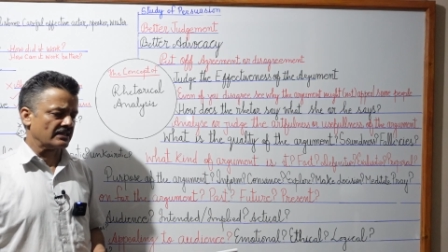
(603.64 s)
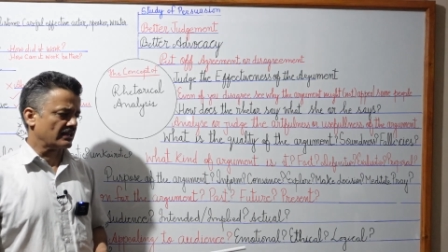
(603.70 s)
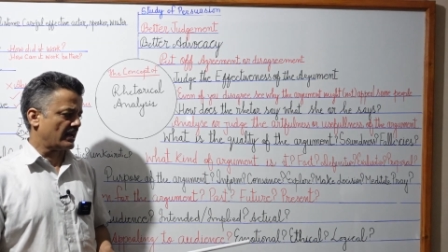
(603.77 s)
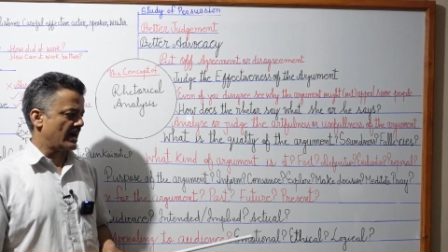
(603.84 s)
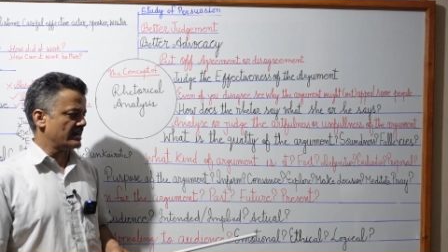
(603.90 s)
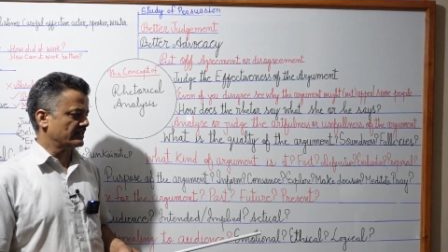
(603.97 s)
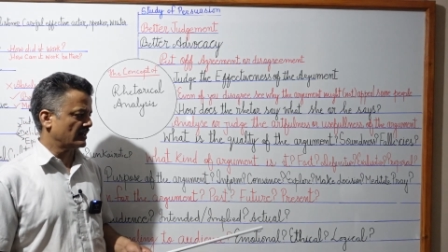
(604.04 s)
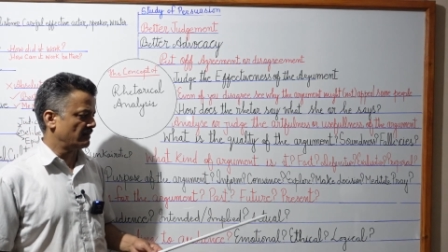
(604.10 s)
the
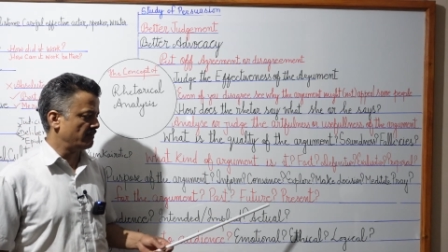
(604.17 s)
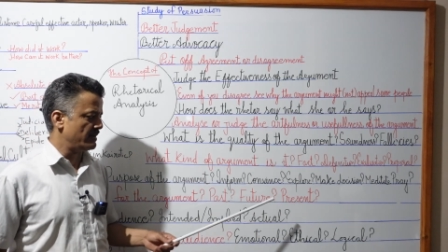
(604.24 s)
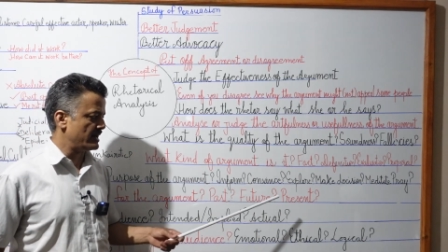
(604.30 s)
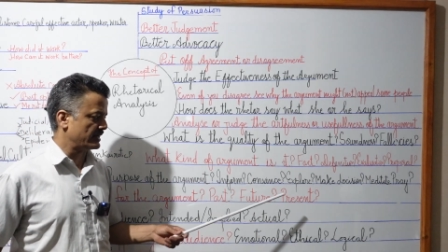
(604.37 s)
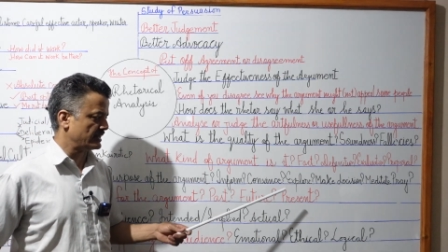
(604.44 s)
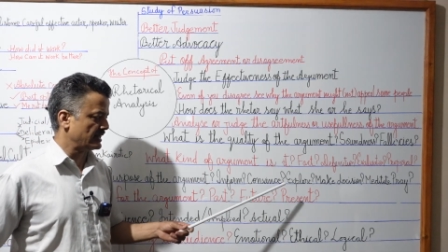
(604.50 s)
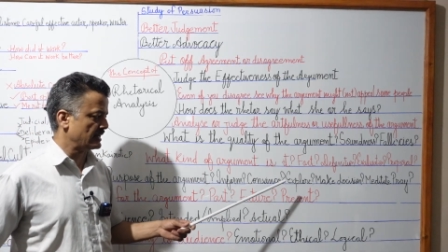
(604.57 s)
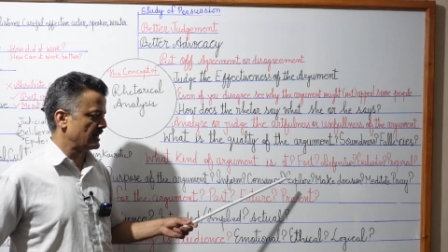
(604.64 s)
writer
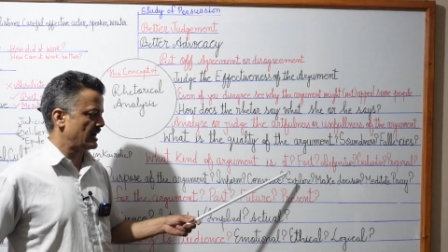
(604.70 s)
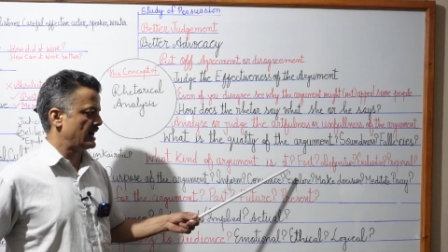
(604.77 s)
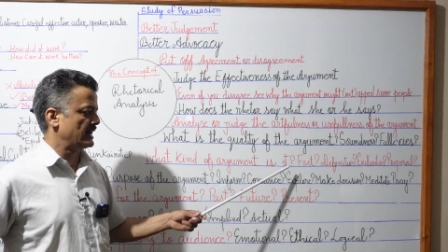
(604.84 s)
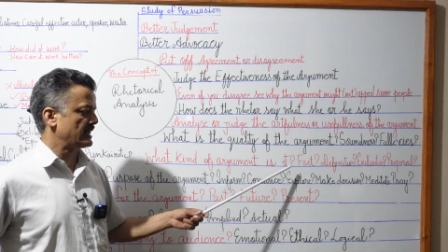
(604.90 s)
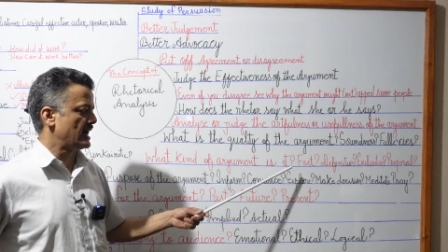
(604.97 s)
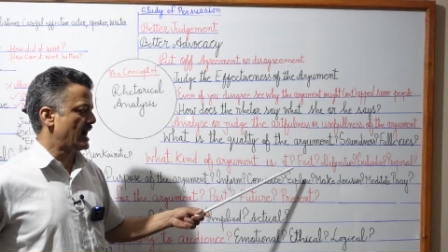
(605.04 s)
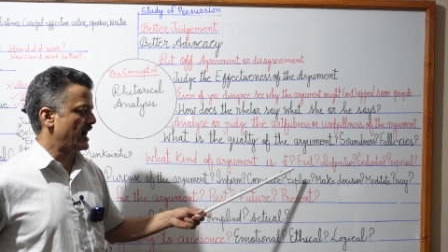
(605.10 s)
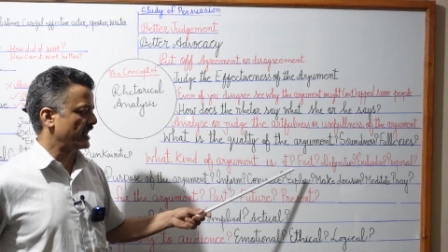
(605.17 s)
making
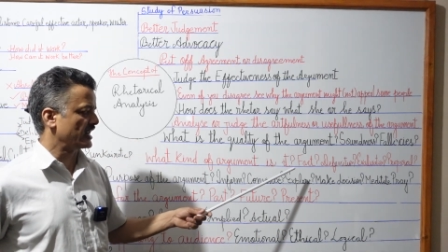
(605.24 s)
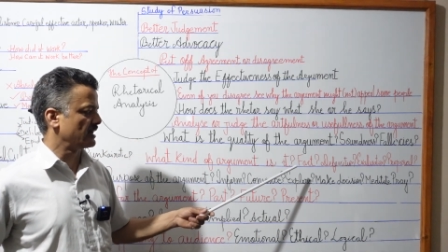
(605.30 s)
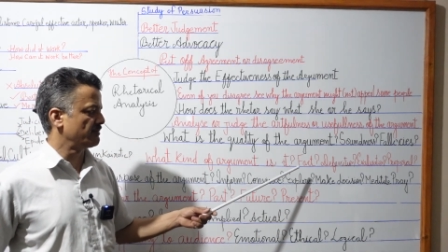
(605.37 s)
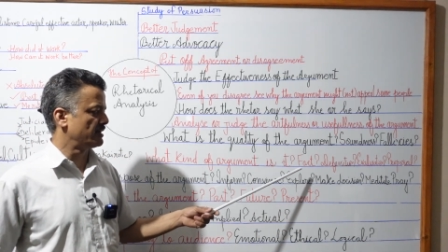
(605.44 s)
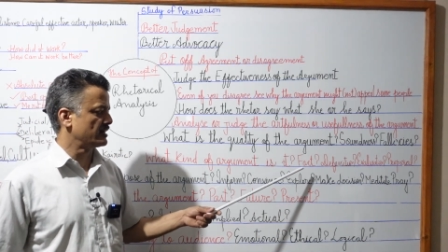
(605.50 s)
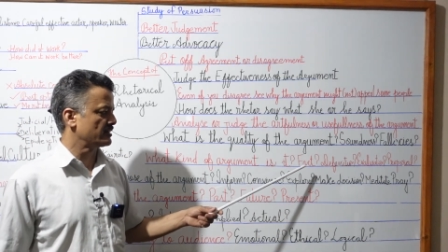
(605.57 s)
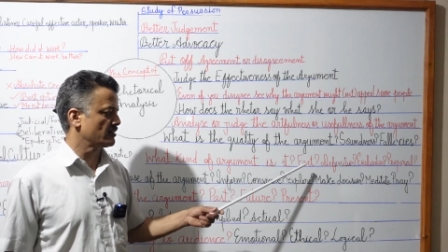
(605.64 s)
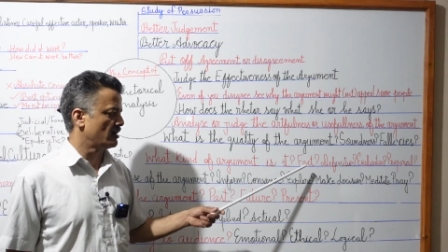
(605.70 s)
an
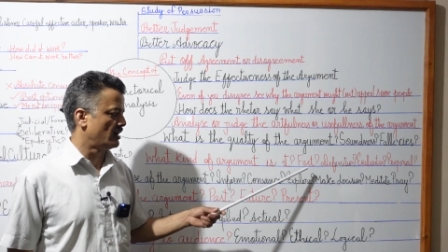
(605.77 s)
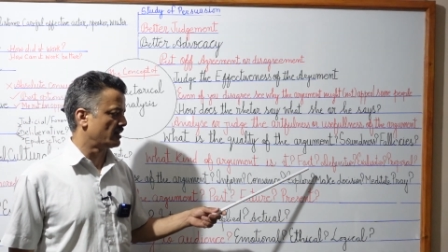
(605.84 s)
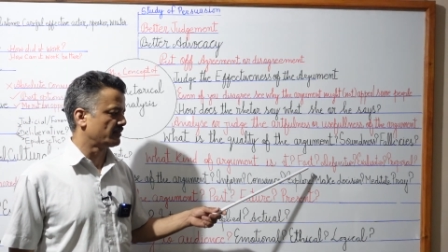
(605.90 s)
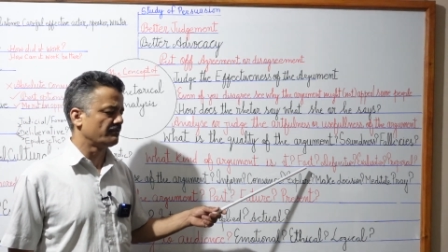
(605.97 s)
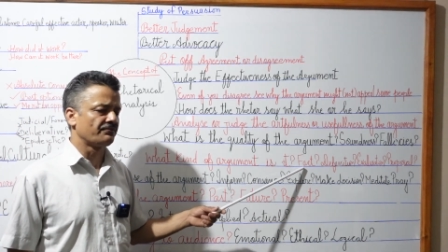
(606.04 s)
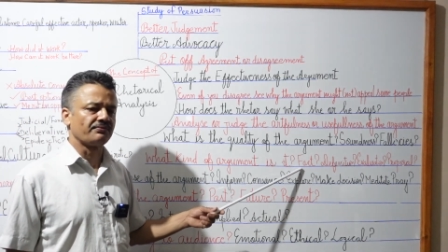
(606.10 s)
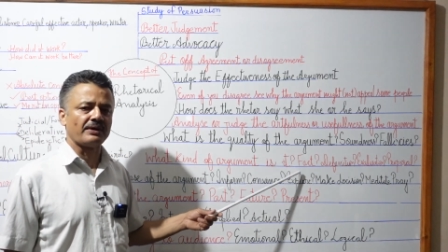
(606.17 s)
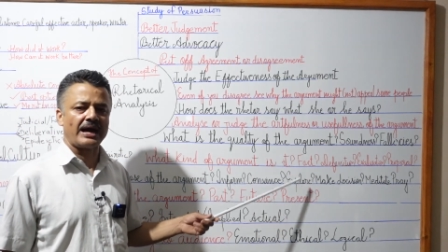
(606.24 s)
argument
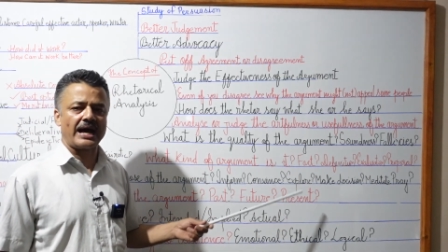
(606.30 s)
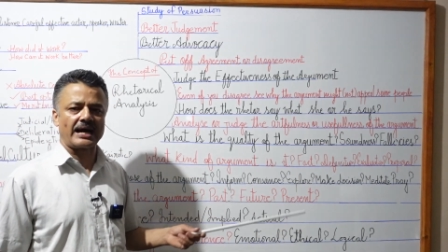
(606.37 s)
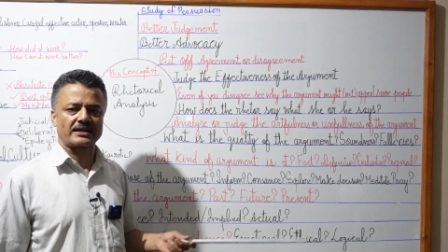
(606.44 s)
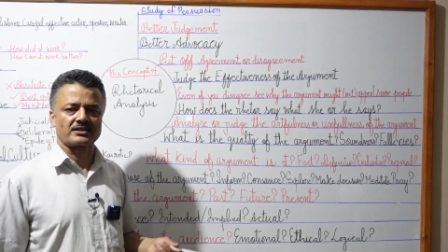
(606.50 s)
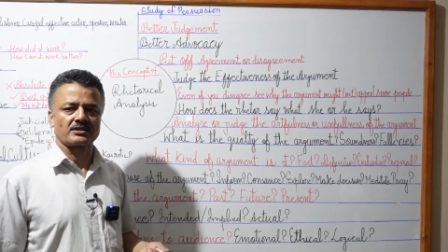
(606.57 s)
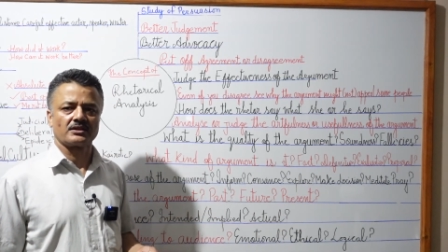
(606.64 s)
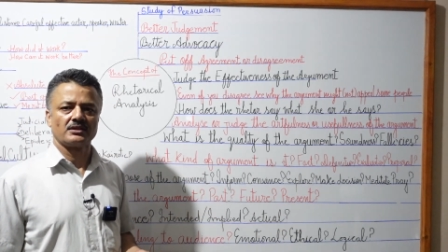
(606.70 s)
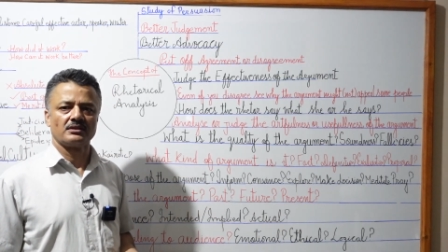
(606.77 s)
on
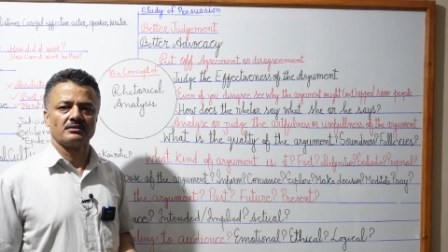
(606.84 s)
fact?